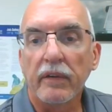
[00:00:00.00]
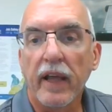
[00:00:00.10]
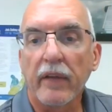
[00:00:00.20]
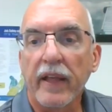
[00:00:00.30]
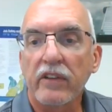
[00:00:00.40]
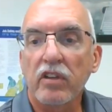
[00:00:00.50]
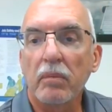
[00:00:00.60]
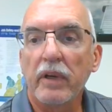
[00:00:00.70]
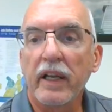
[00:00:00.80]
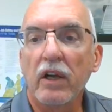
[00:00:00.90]
Now, that
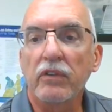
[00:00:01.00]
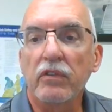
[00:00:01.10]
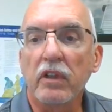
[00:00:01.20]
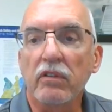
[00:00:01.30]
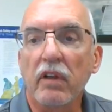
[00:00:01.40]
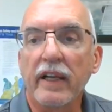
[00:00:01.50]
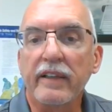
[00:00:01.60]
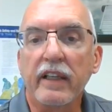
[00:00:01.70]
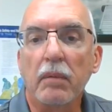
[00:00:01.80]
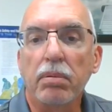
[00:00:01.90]
someone else is
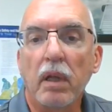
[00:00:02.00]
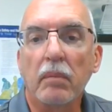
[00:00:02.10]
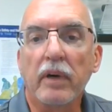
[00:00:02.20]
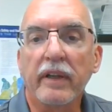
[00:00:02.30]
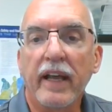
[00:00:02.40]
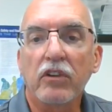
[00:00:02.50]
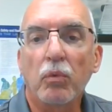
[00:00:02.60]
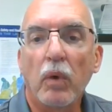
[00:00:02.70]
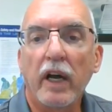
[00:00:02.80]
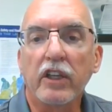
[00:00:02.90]
likely the plumber, and that's
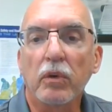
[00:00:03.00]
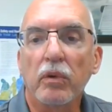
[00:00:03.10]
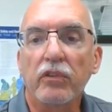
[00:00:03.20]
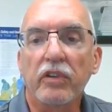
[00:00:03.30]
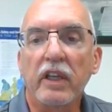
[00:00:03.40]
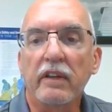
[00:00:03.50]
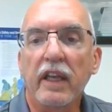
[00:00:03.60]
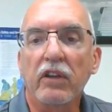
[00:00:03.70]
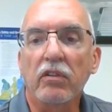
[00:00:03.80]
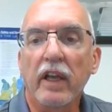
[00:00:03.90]
why you will see
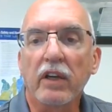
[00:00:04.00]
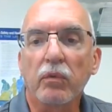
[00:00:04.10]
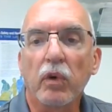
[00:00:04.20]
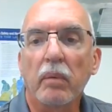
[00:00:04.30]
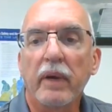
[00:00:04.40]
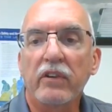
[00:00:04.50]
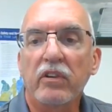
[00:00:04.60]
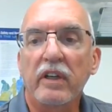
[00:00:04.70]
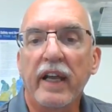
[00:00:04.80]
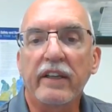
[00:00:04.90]
things like Romex
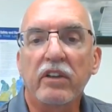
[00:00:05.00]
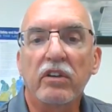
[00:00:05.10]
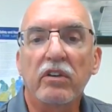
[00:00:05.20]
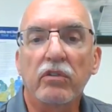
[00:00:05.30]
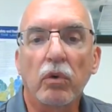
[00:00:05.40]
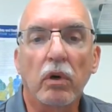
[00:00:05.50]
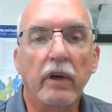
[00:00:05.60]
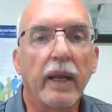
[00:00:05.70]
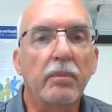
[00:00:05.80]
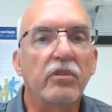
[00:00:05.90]
connectors or
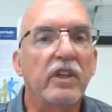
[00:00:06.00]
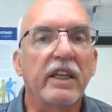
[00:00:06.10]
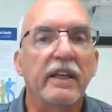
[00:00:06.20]
MC